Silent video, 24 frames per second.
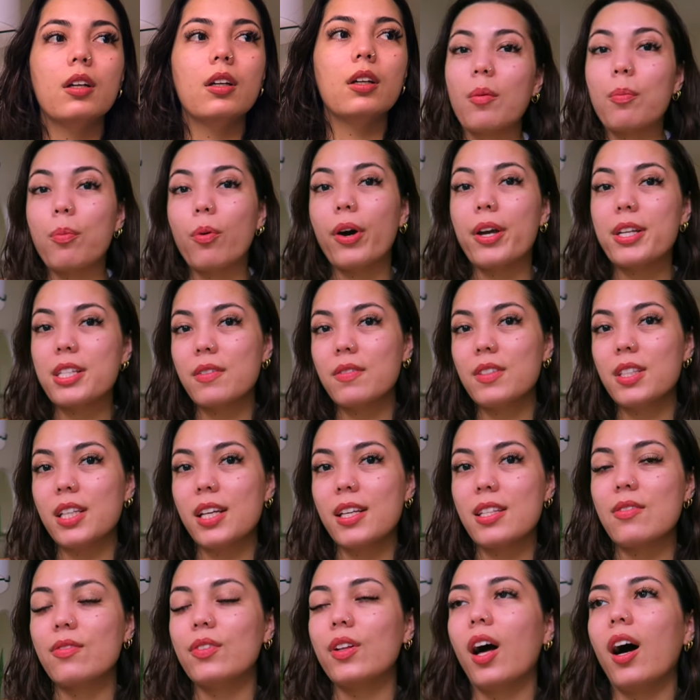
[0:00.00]
The point of
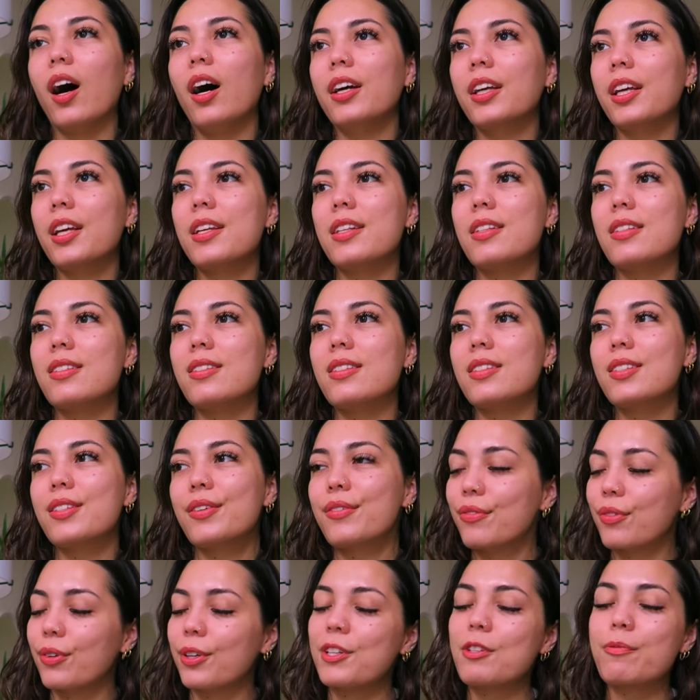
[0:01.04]
today's vlog is
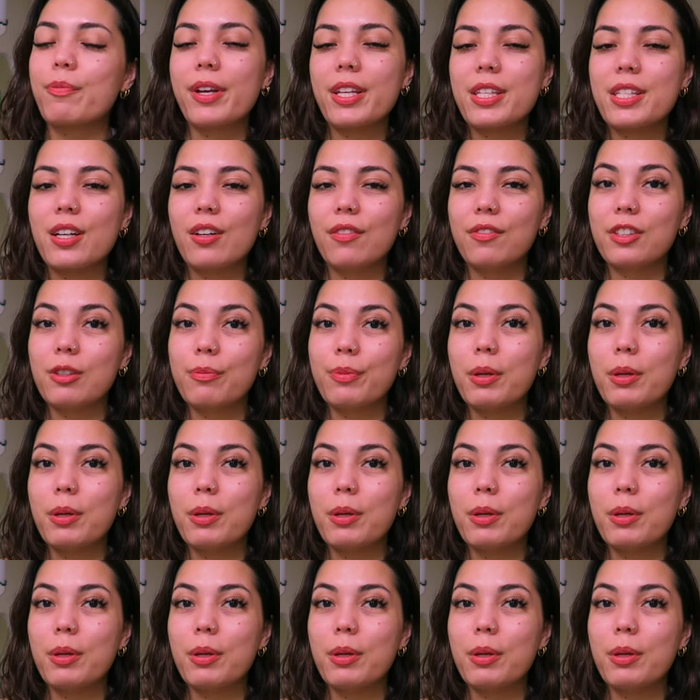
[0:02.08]
to force myself to